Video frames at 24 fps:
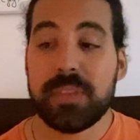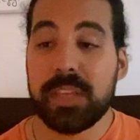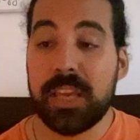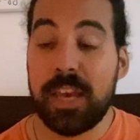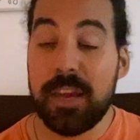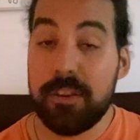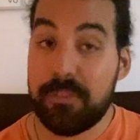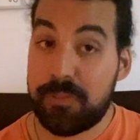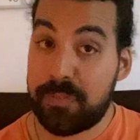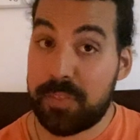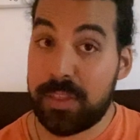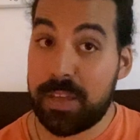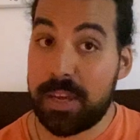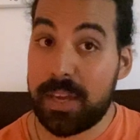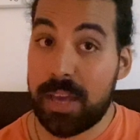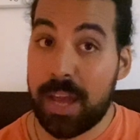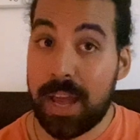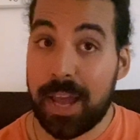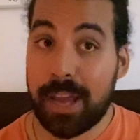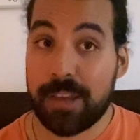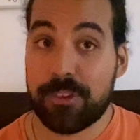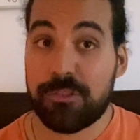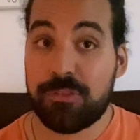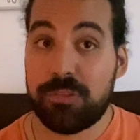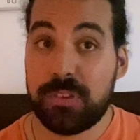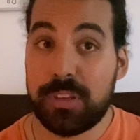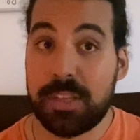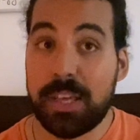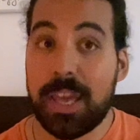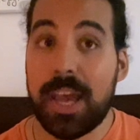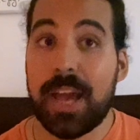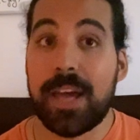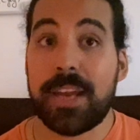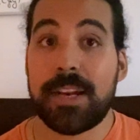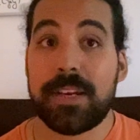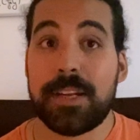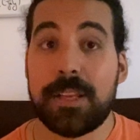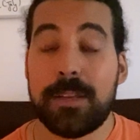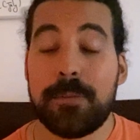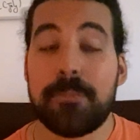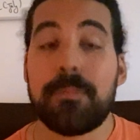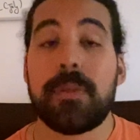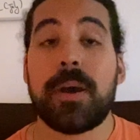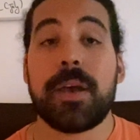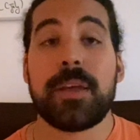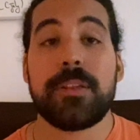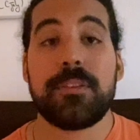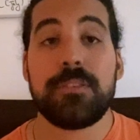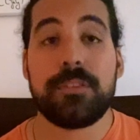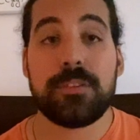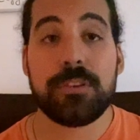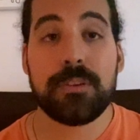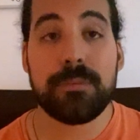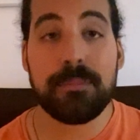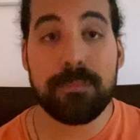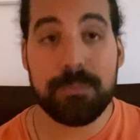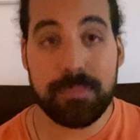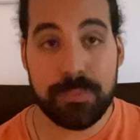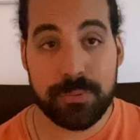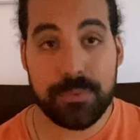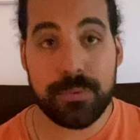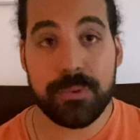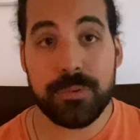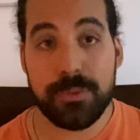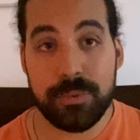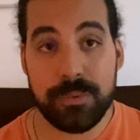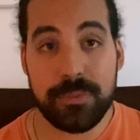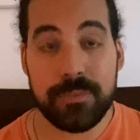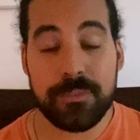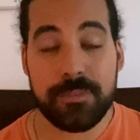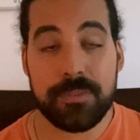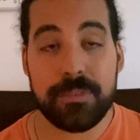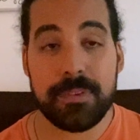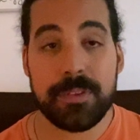if they actually had it in mind to improve